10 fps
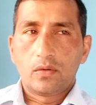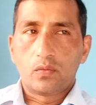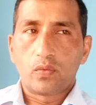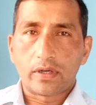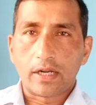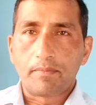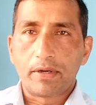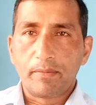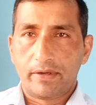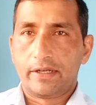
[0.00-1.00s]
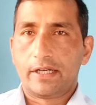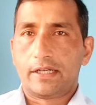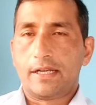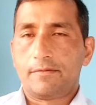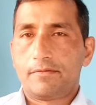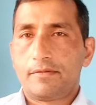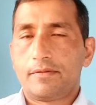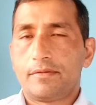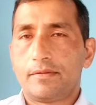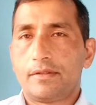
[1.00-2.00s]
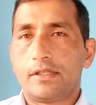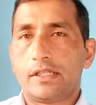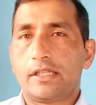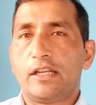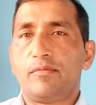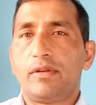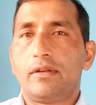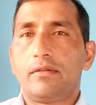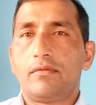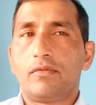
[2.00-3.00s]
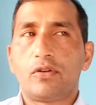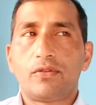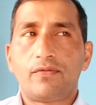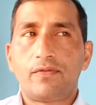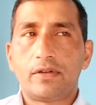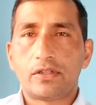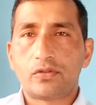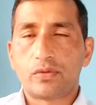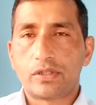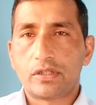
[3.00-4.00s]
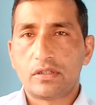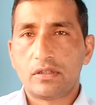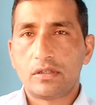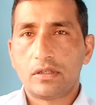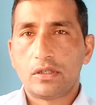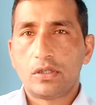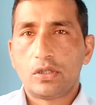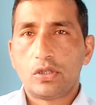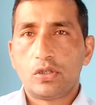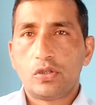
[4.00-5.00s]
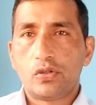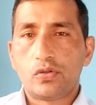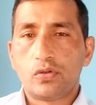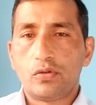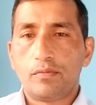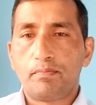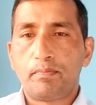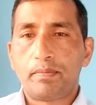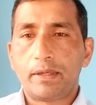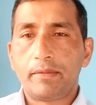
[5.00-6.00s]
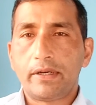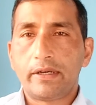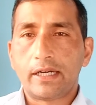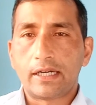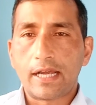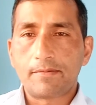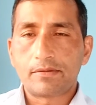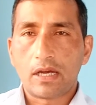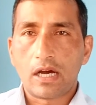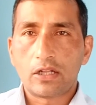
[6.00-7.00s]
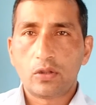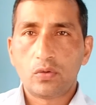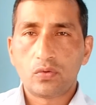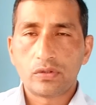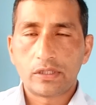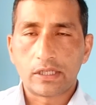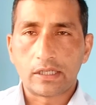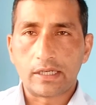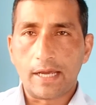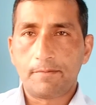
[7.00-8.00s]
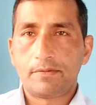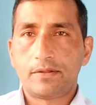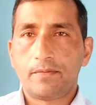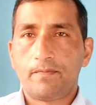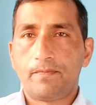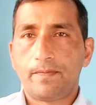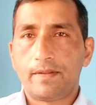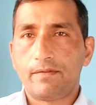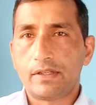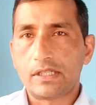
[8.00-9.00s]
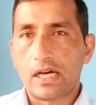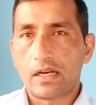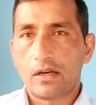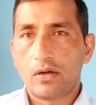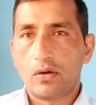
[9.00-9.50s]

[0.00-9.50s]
what are primitive data types? This can be one of the first question. So primitive data types are those data types which are